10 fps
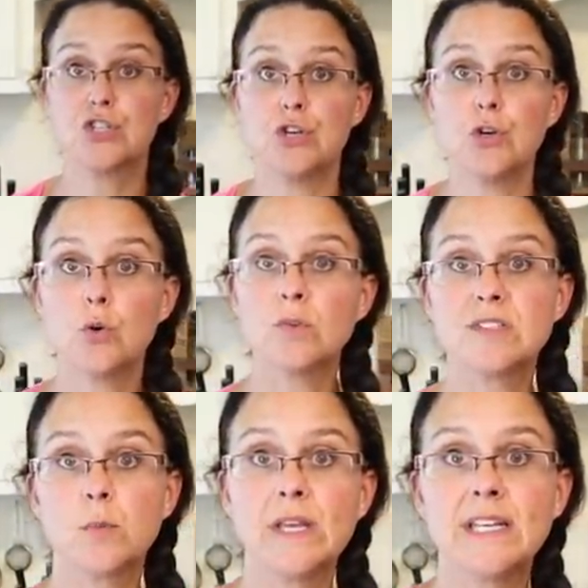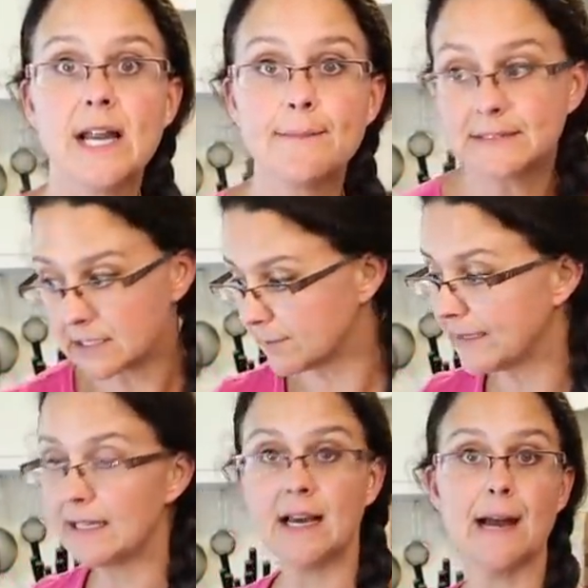to sweeten it up a little
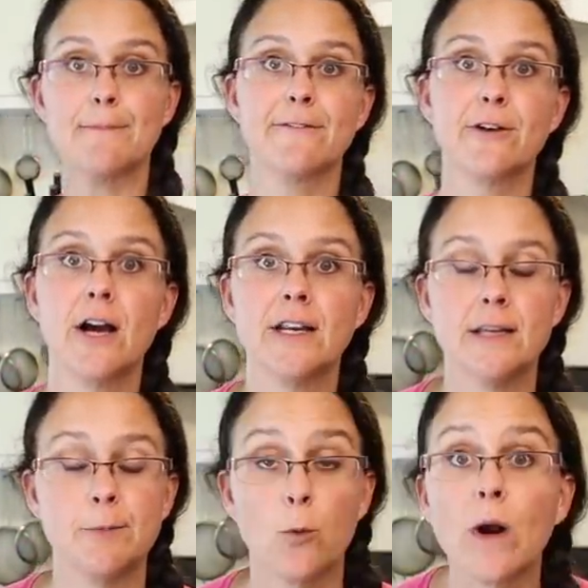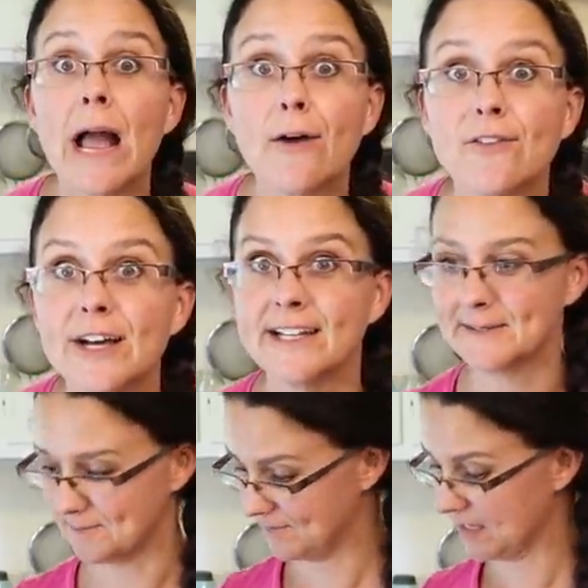bit, I prefer honey, but we're out of
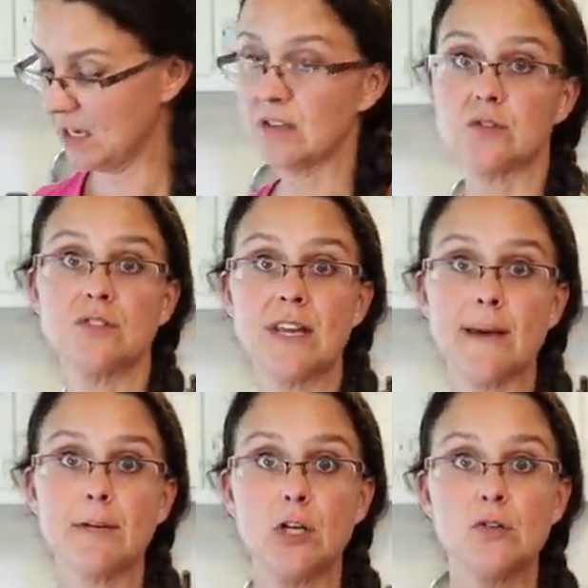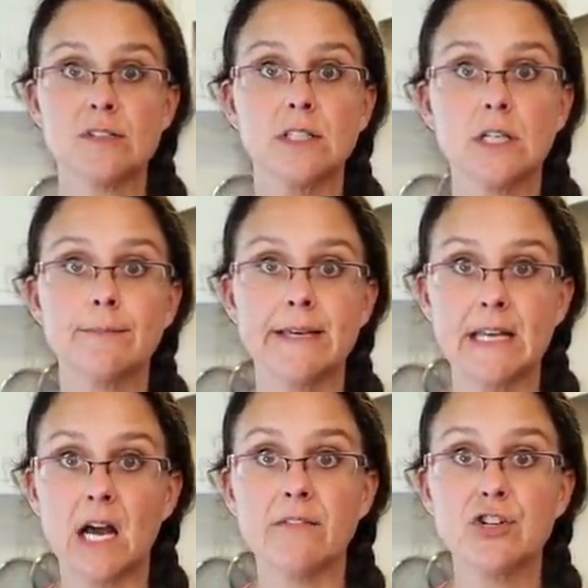honey. So today I'm gonna use a little
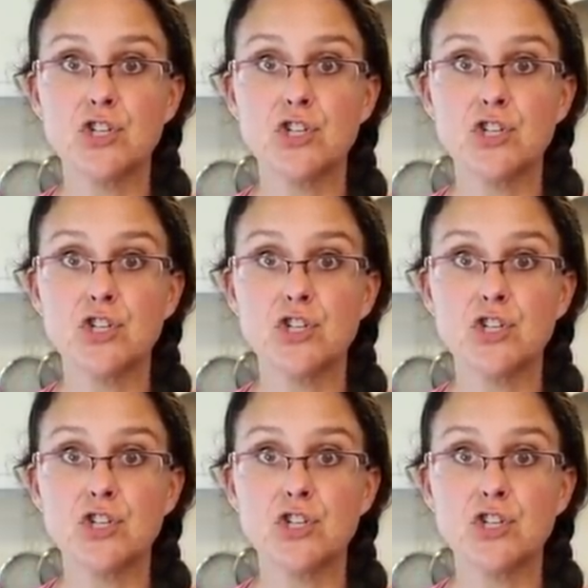bit of